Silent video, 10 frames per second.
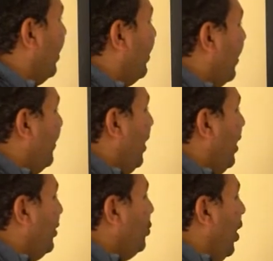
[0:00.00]
The
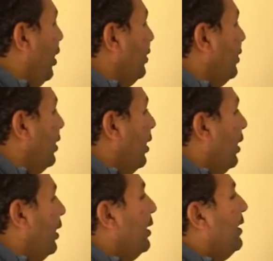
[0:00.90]
third one,
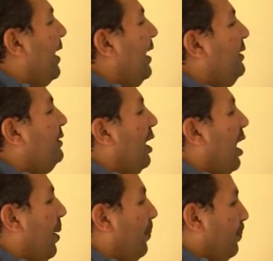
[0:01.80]
light
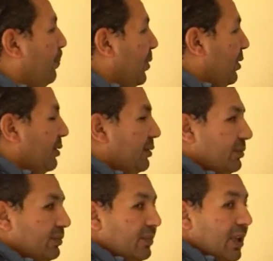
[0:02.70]
up.
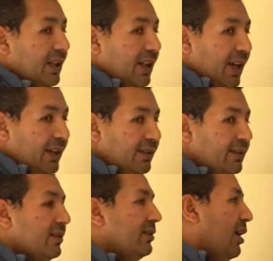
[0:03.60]
Light
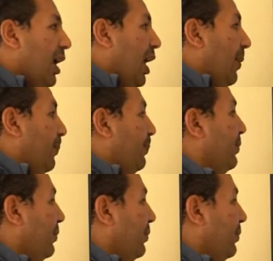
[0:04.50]
up.